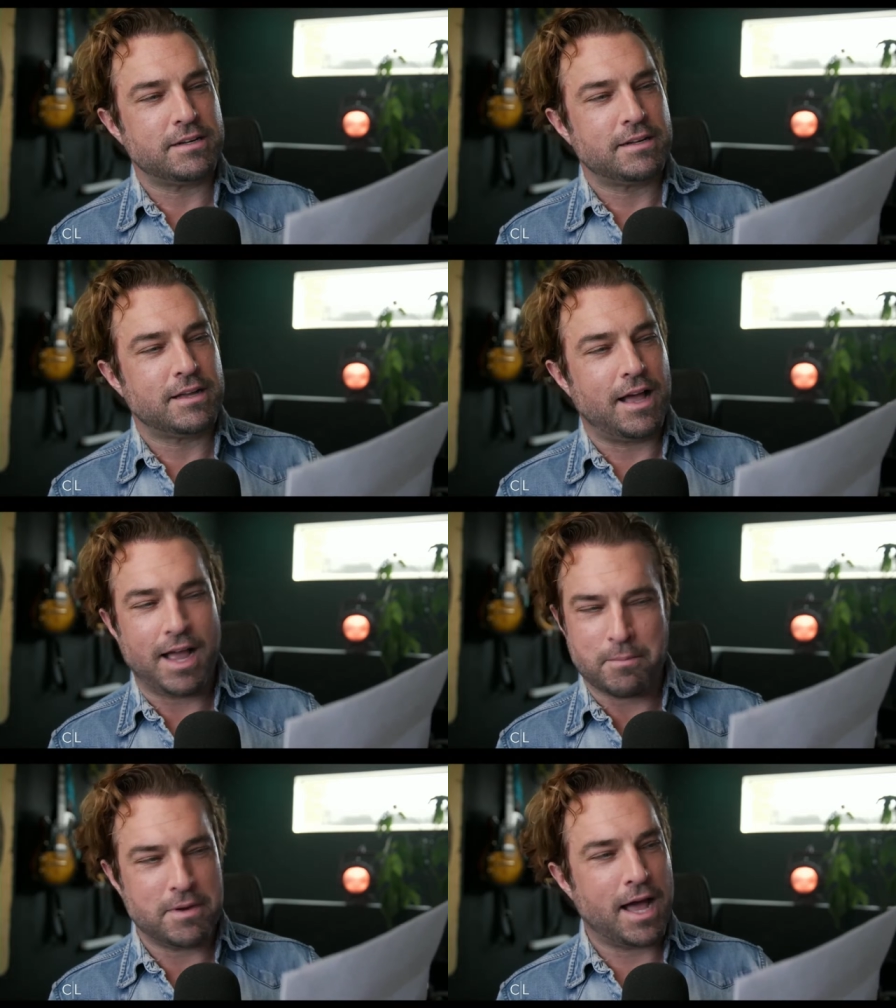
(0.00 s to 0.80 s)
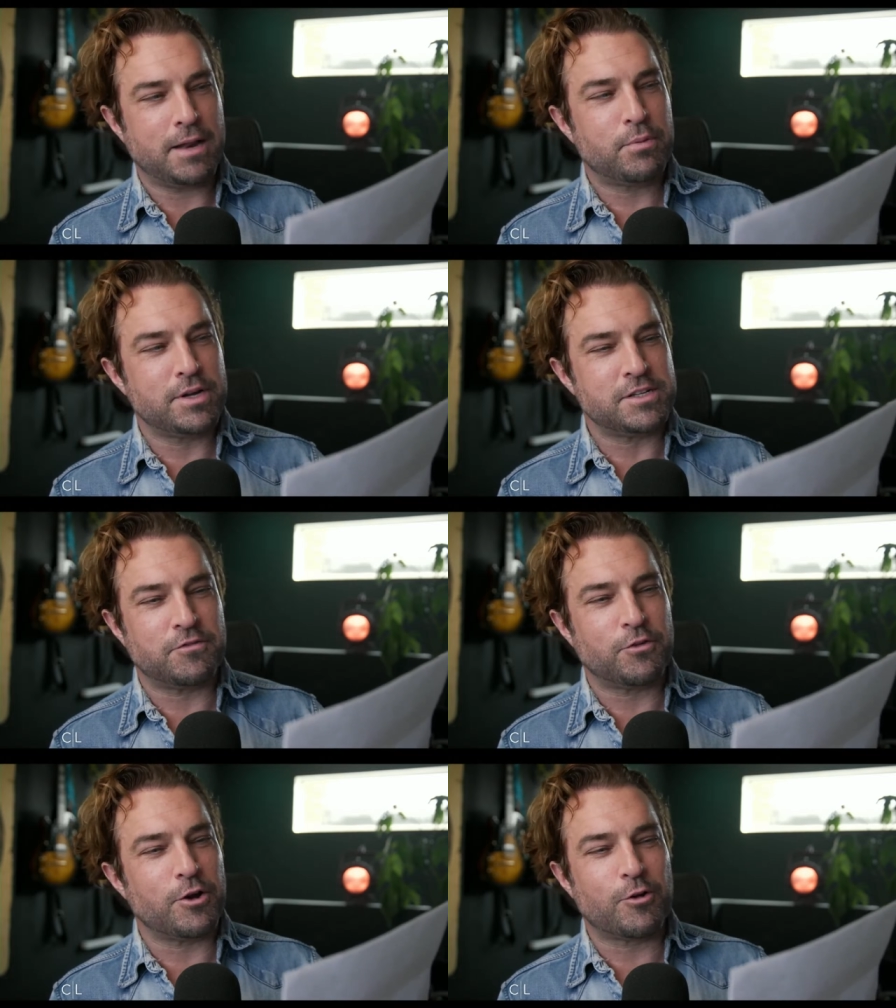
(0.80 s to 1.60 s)
I am not in prison
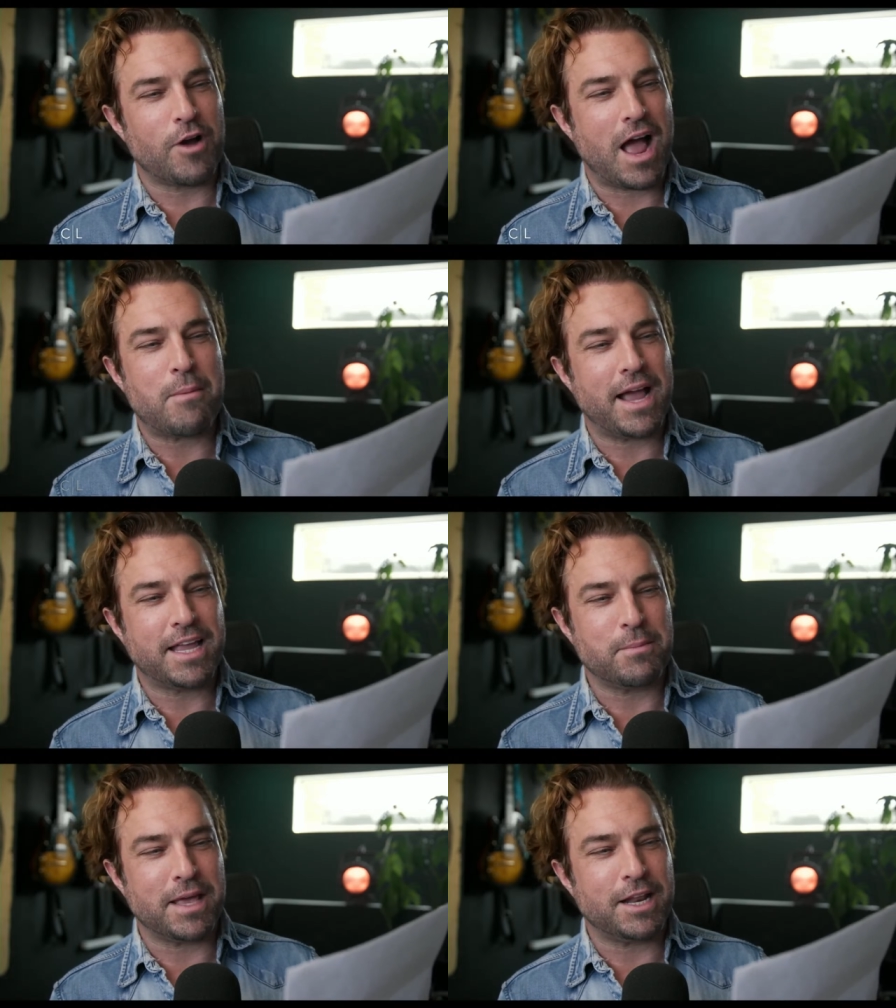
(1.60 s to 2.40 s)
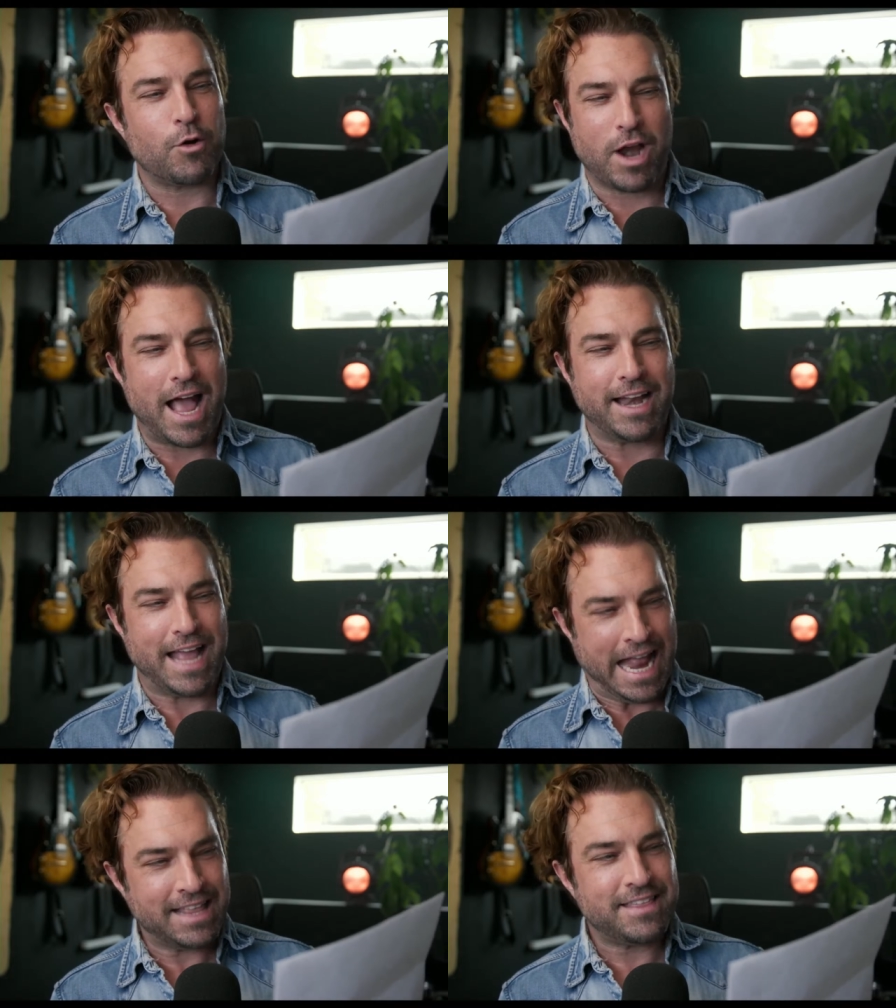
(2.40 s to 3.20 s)
for a crime I committed or had
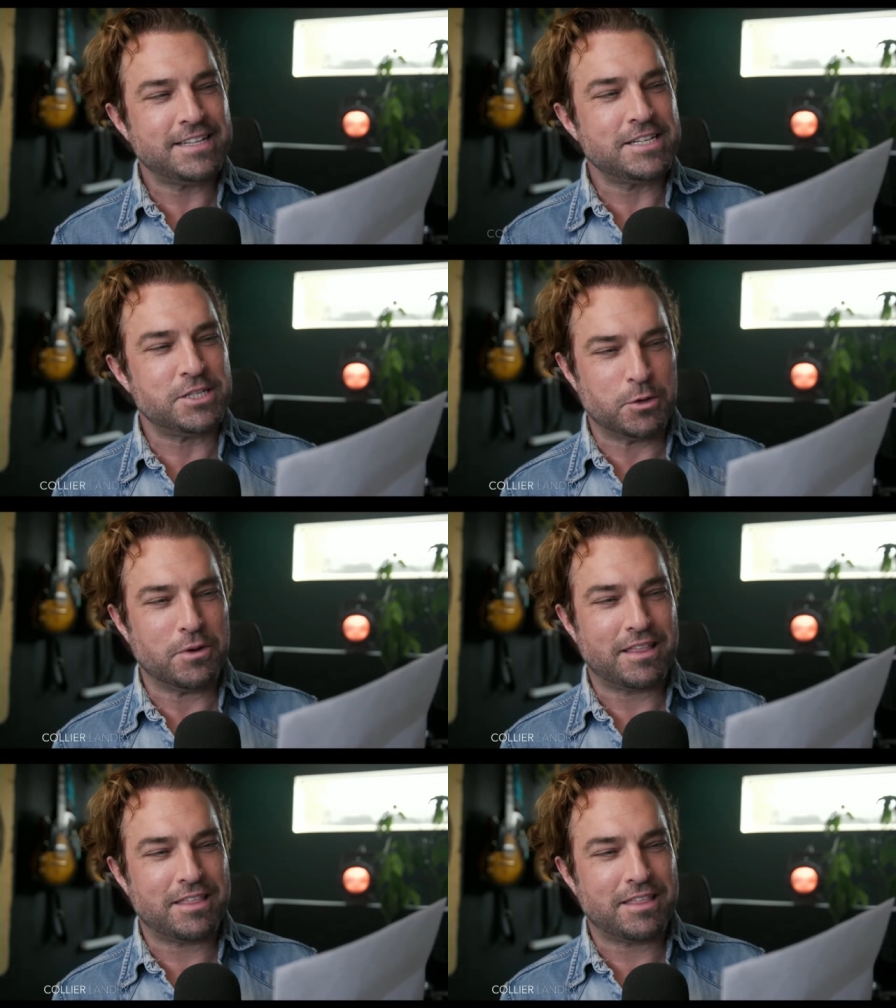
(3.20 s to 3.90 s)
anything to do with.